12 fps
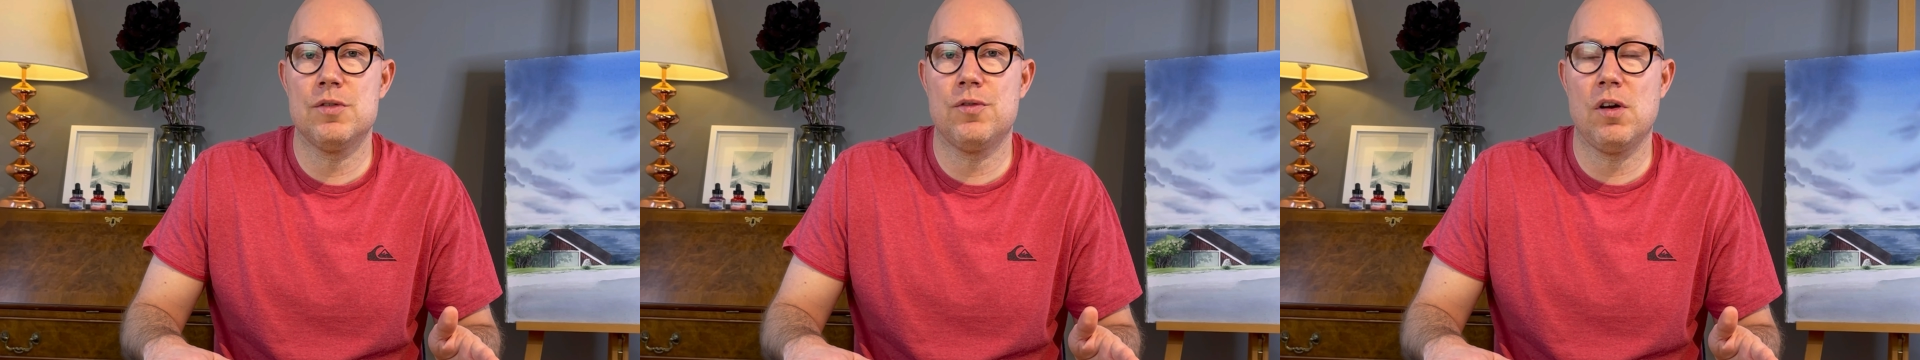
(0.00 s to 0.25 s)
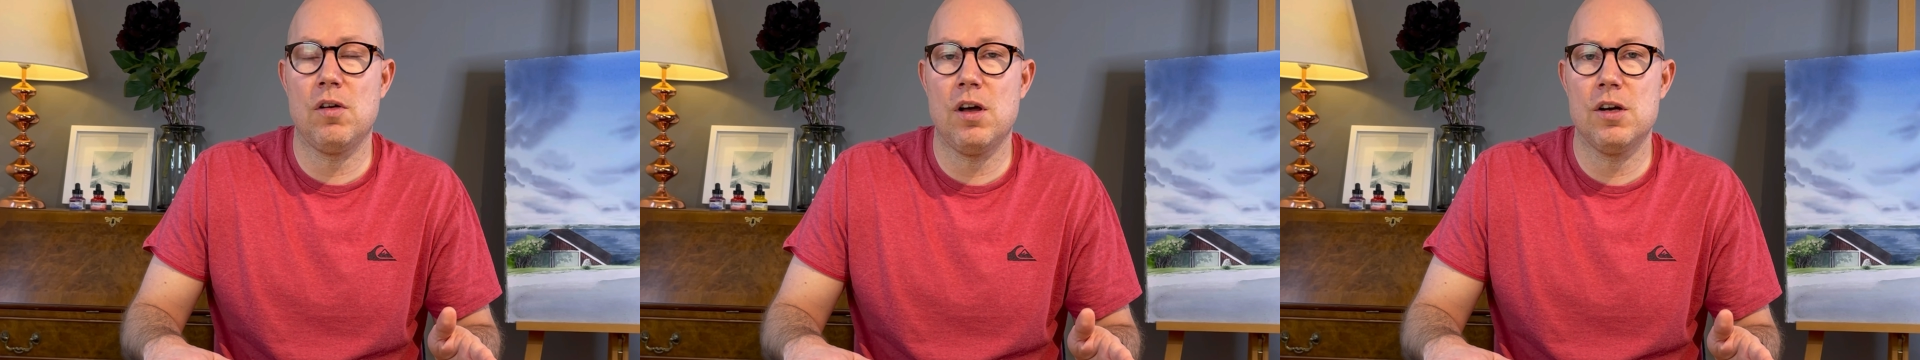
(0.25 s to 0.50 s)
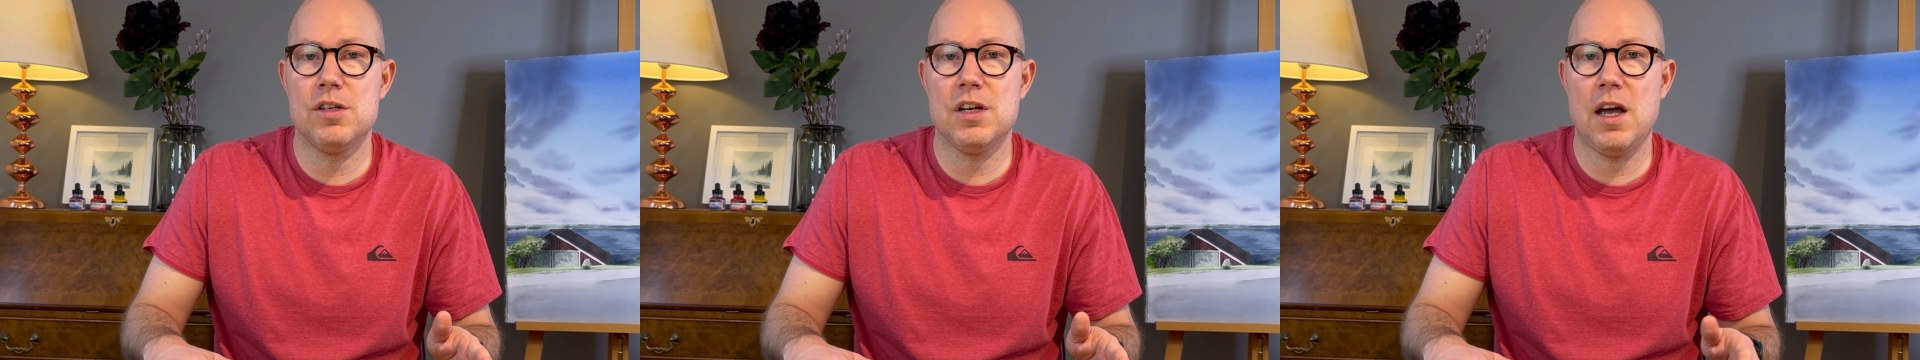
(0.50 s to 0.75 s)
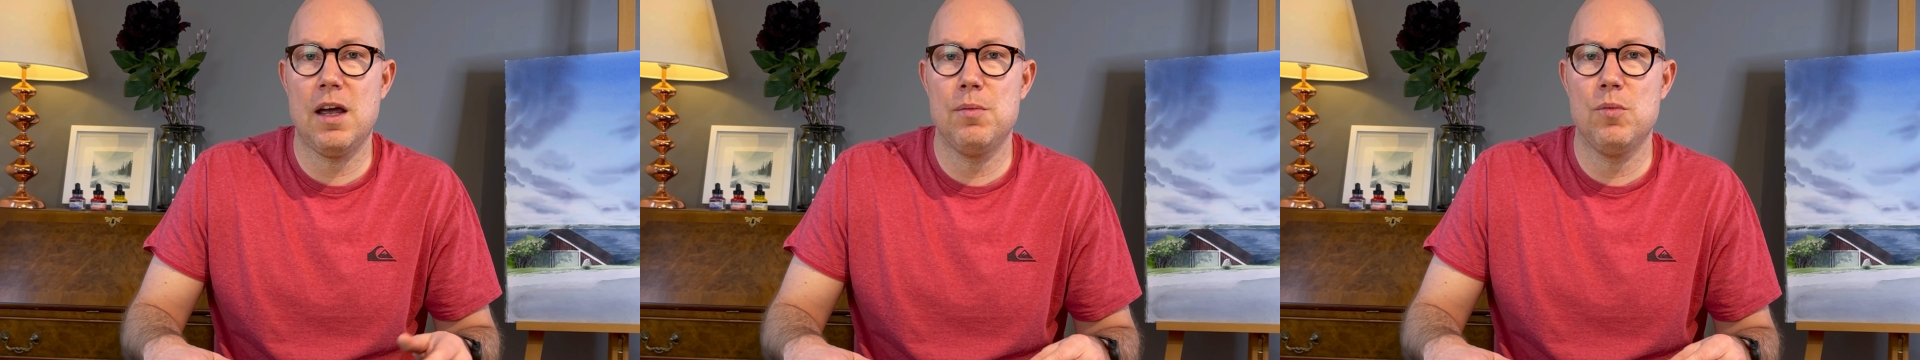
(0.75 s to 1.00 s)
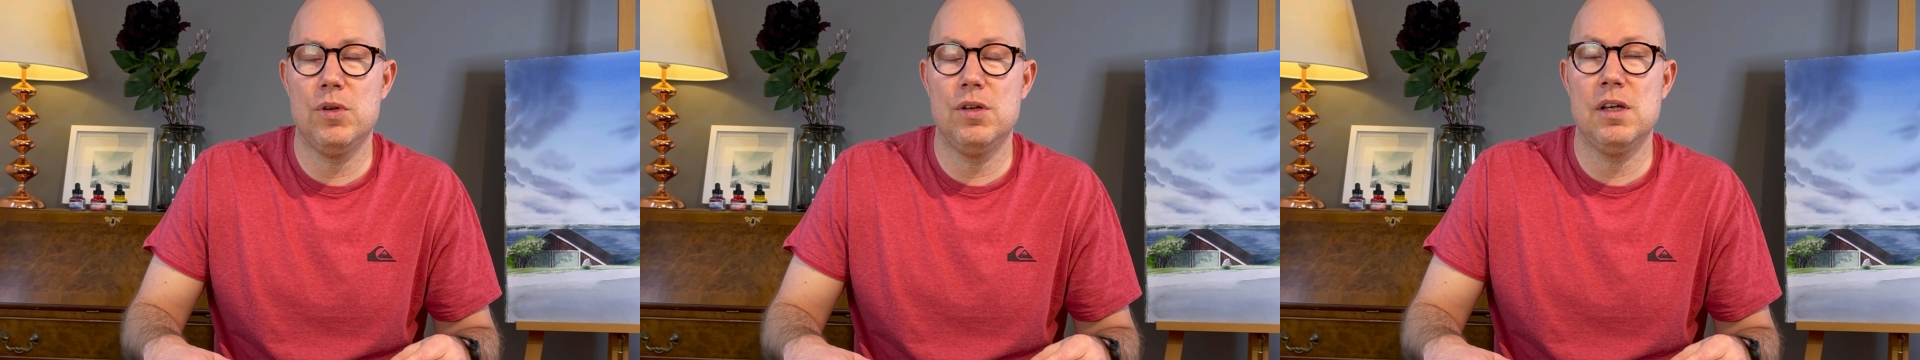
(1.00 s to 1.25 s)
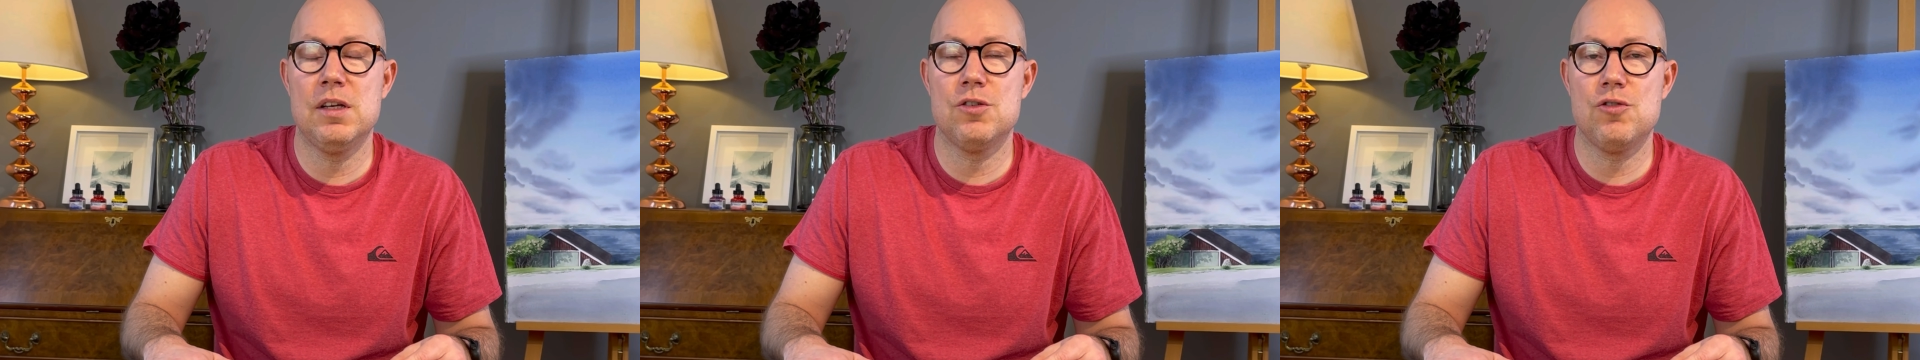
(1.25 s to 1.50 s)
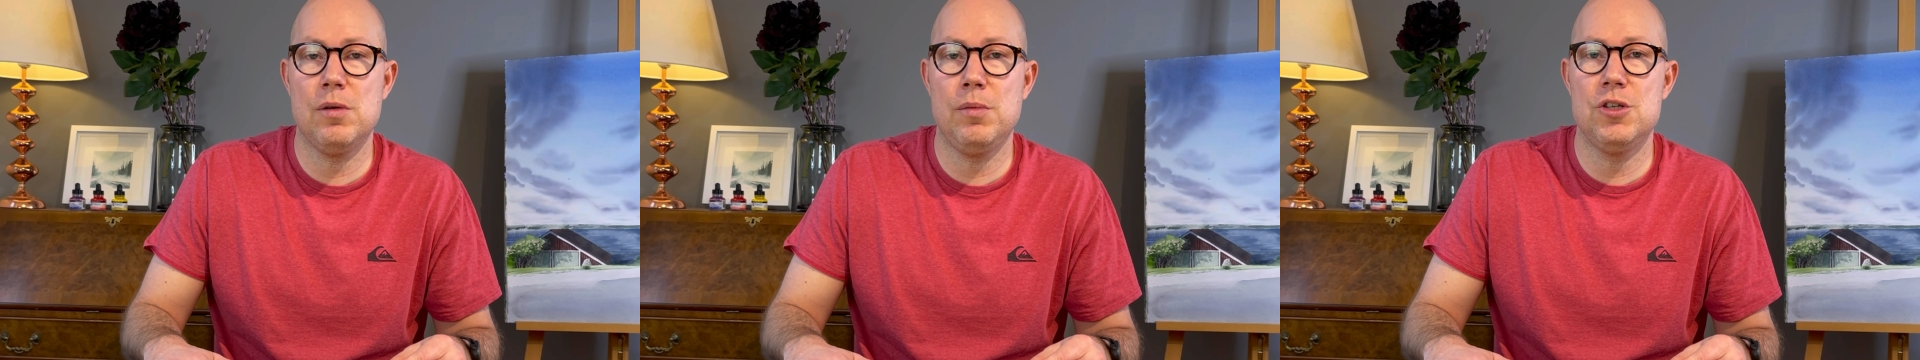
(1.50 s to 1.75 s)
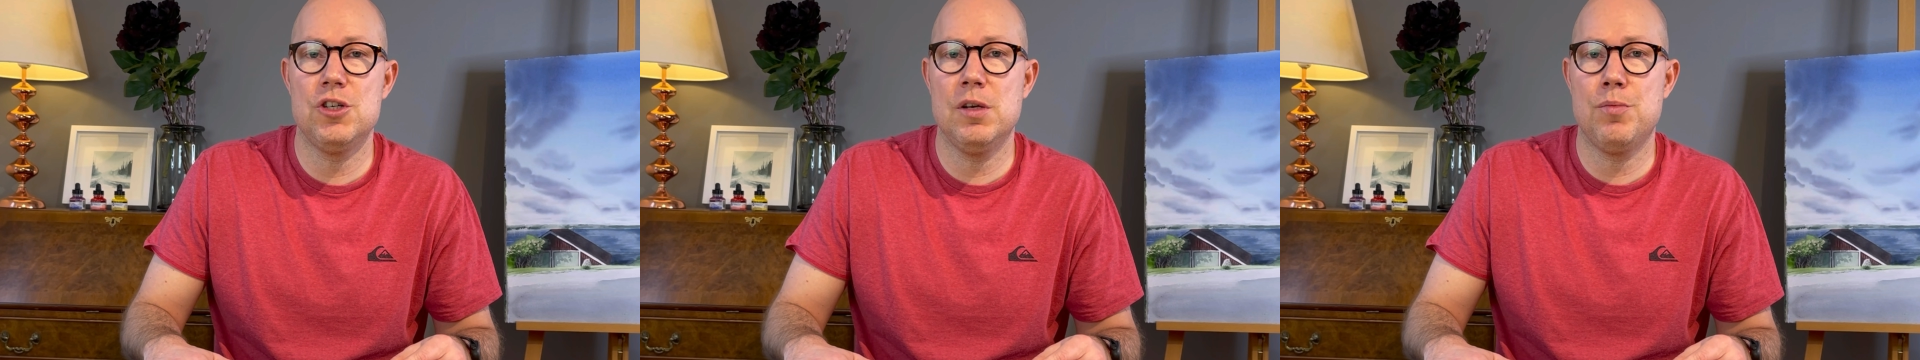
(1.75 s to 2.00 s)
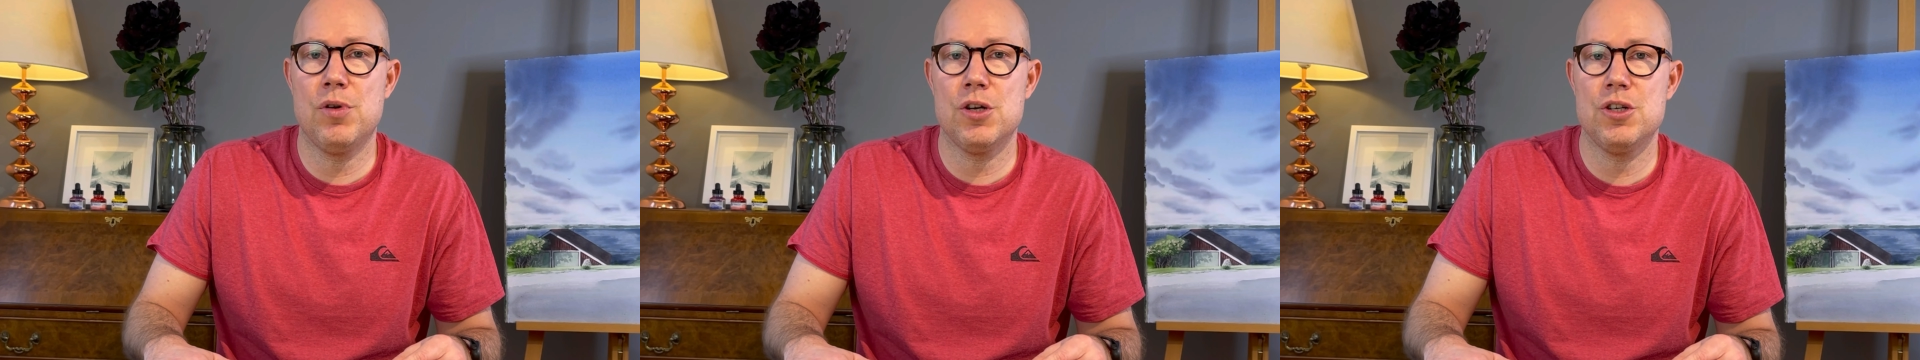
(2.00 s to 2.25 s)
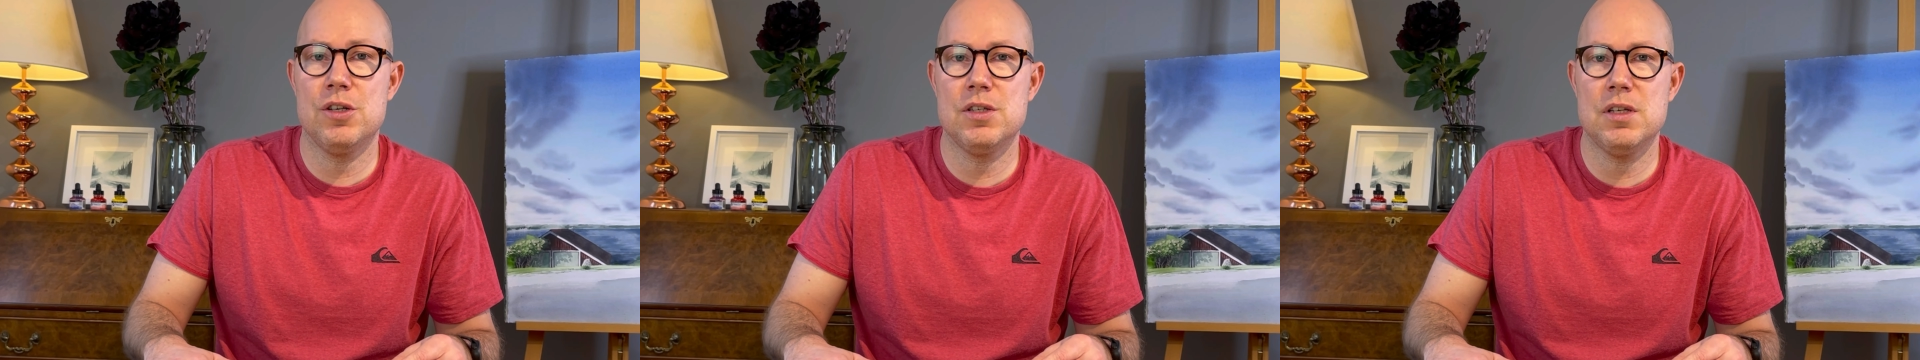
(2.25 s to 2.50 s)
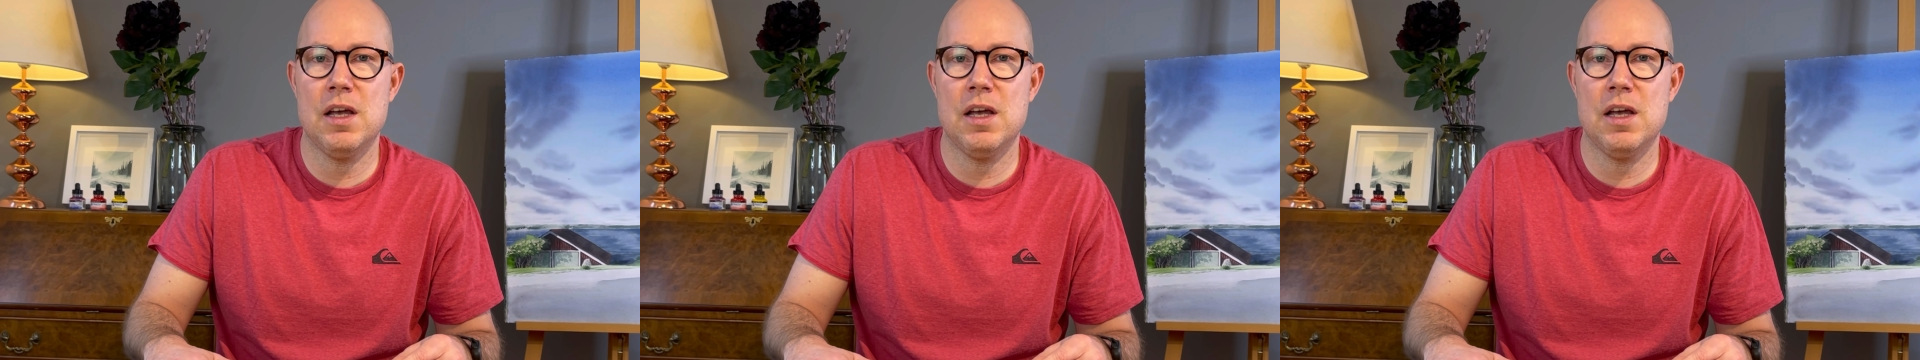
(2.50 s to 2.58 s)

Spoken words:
for a long time with extremely cheap brushes,